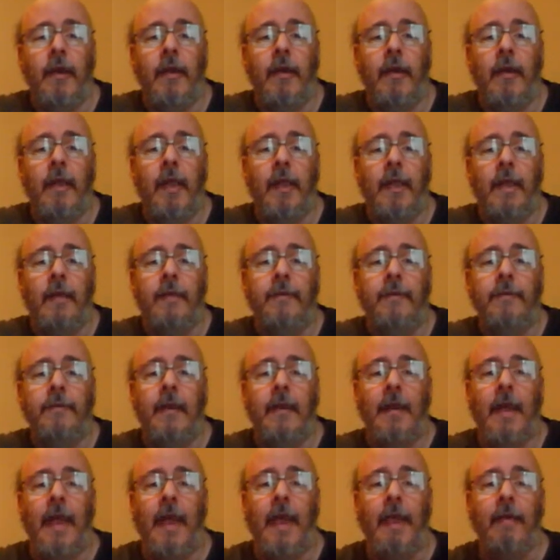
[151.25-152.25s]
And like I
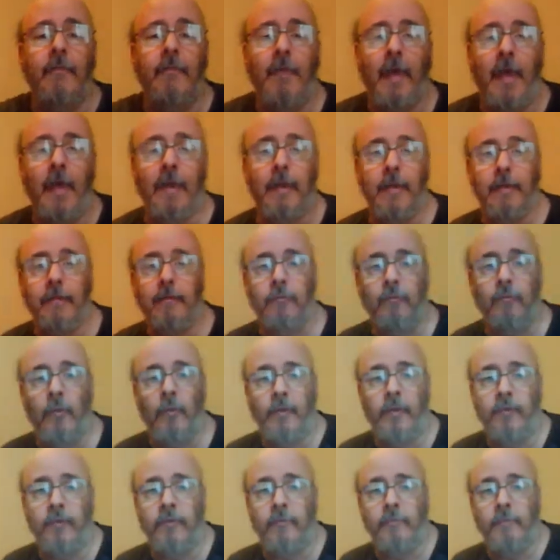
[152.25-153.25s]
said, I am on a
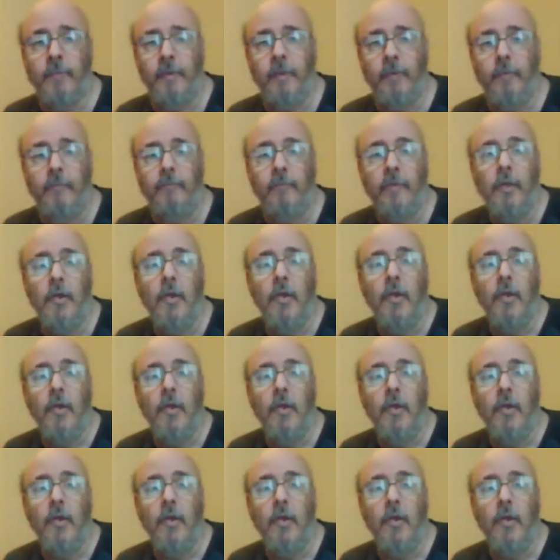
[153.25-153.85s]
regimen of